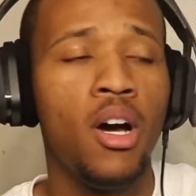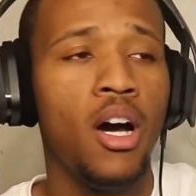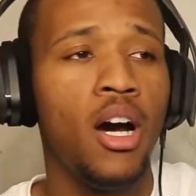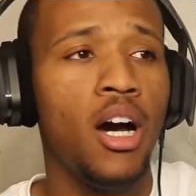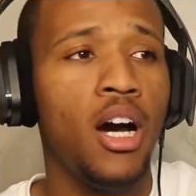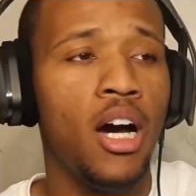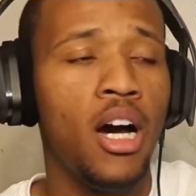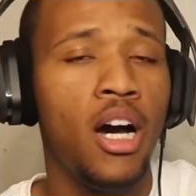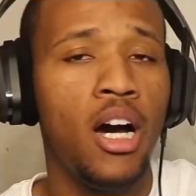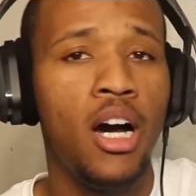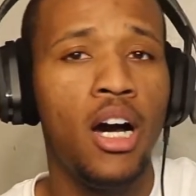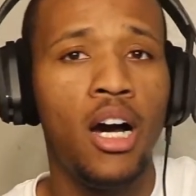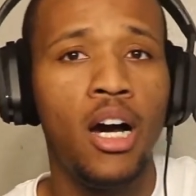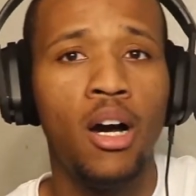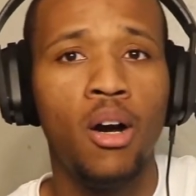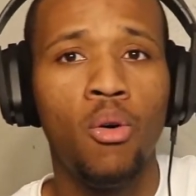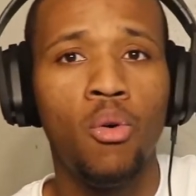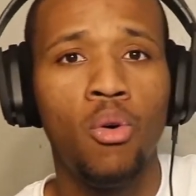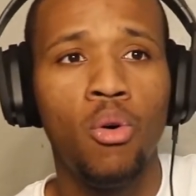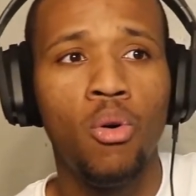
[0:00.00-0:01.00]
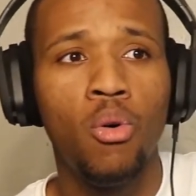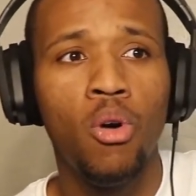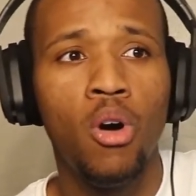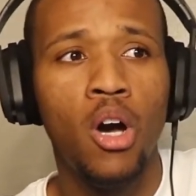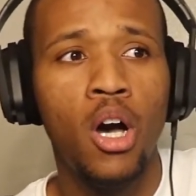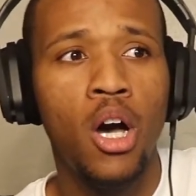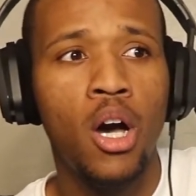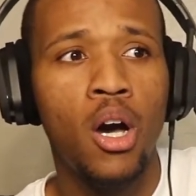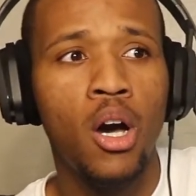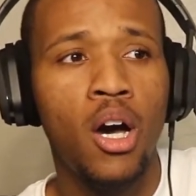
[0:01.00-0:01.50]

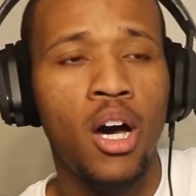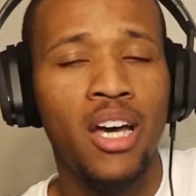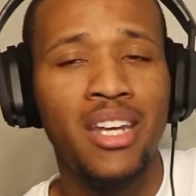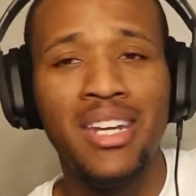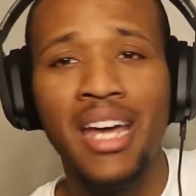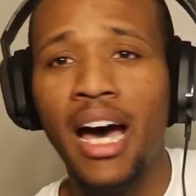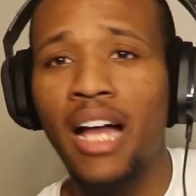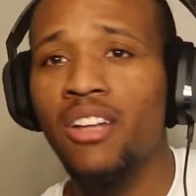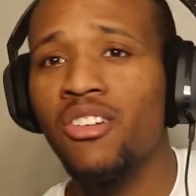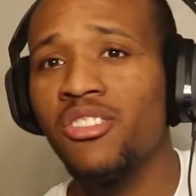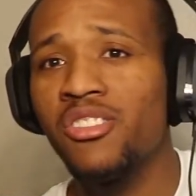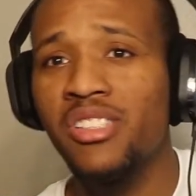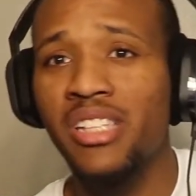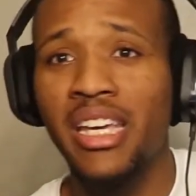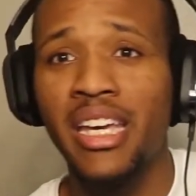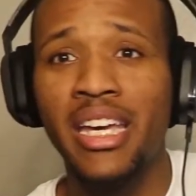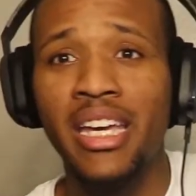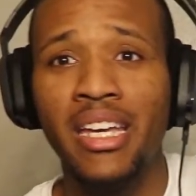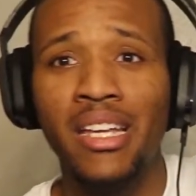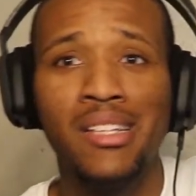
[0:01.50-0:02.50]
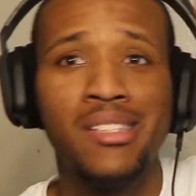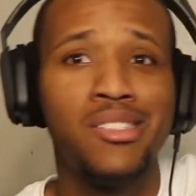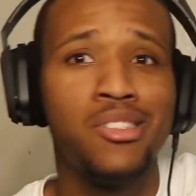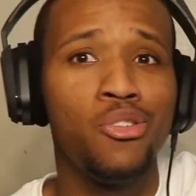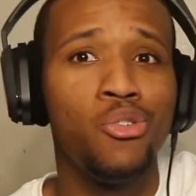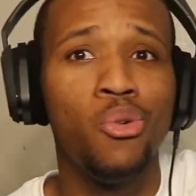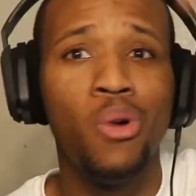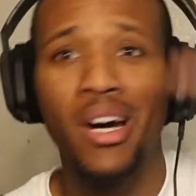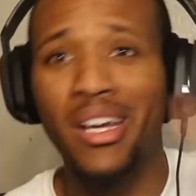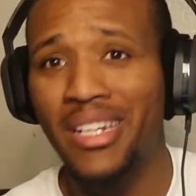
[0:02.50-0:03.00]
$1.10
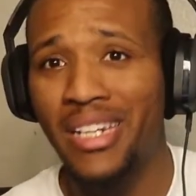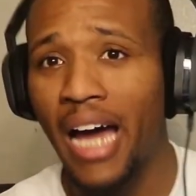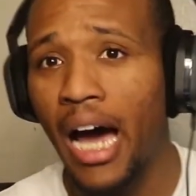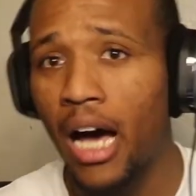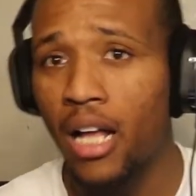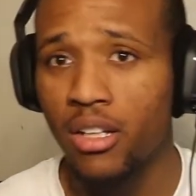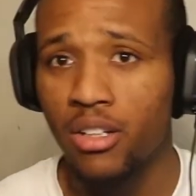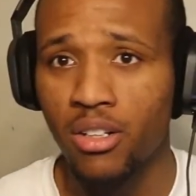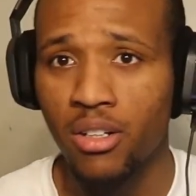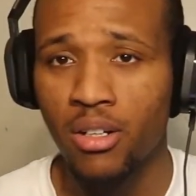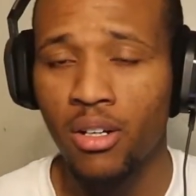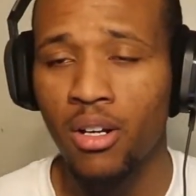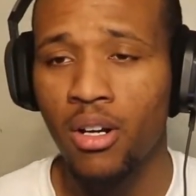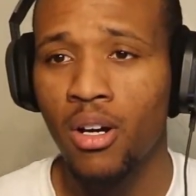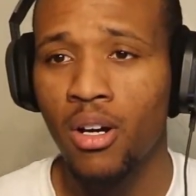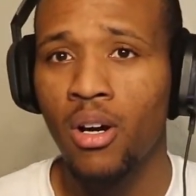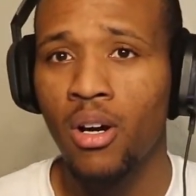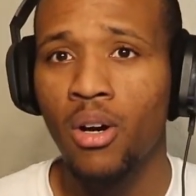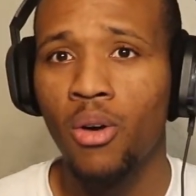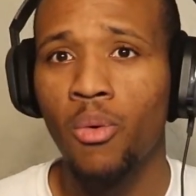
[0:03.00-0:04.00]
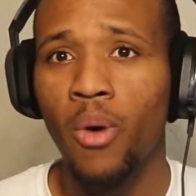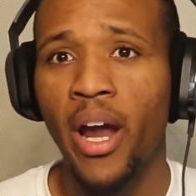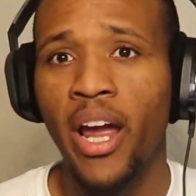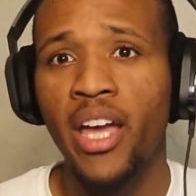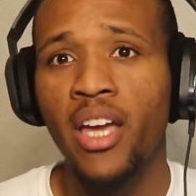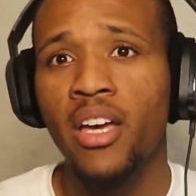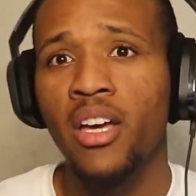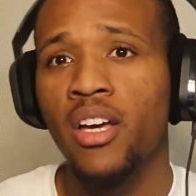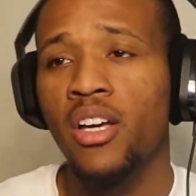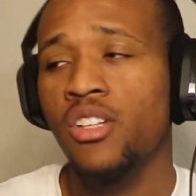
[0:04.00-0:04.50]
to $1,
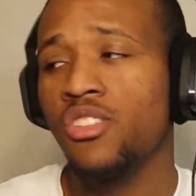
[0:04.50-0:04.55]
right?